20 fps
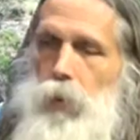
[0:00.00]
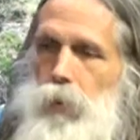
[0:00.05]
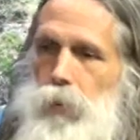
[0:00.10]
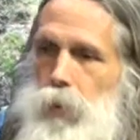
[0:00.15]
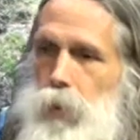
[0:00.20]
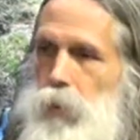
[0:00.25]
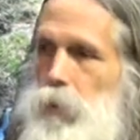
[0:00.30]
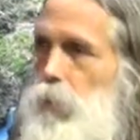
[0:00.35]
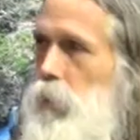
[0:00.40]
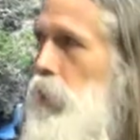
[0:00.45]
at
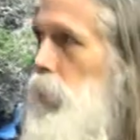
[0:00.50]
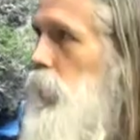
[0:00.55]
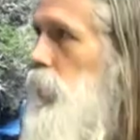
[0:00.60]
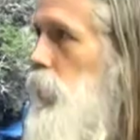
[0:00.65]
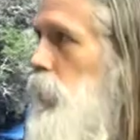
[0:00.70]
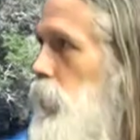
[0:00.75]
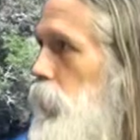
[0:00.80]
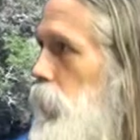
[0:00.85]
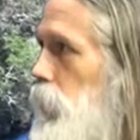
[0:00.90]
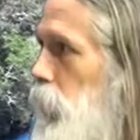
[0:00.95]
high
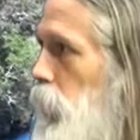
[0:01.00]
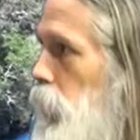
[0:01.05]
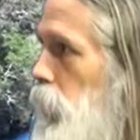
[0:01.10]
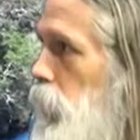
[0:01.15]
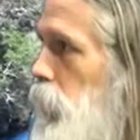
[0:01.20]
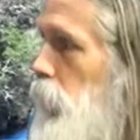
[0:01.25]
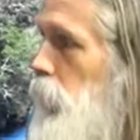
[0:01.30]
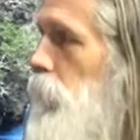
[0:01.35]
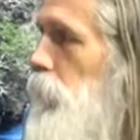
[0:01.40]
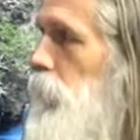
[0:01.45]
risk
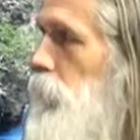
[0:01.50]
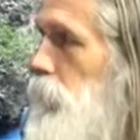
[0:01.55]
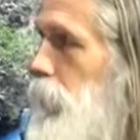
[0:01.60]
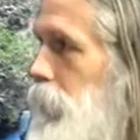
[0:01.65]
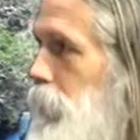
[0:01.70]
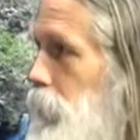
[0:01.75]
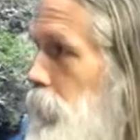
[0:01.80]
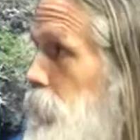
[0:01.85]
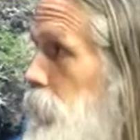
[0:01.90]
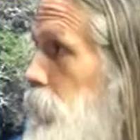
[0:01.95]
uh,
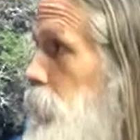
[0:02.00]
of